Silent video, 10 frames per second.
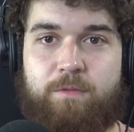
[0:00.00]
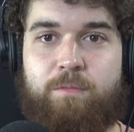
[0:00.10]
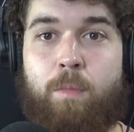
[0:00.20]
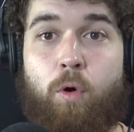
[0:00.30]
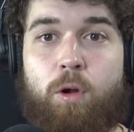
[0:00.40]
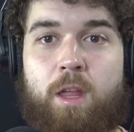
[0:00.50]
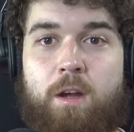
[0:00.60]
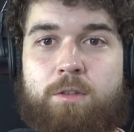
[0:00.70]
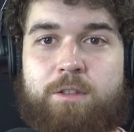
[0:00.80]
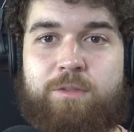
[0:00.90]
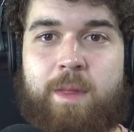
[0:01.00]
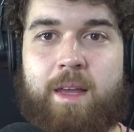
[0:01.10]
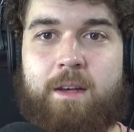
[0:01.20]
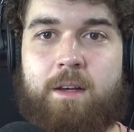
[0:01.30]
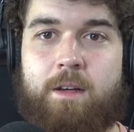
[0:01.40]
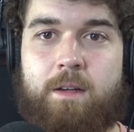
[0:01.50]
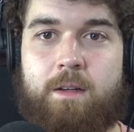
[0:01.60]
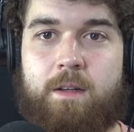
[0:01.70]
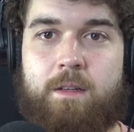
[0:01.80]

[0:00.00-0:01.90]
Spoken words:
morally or just from like a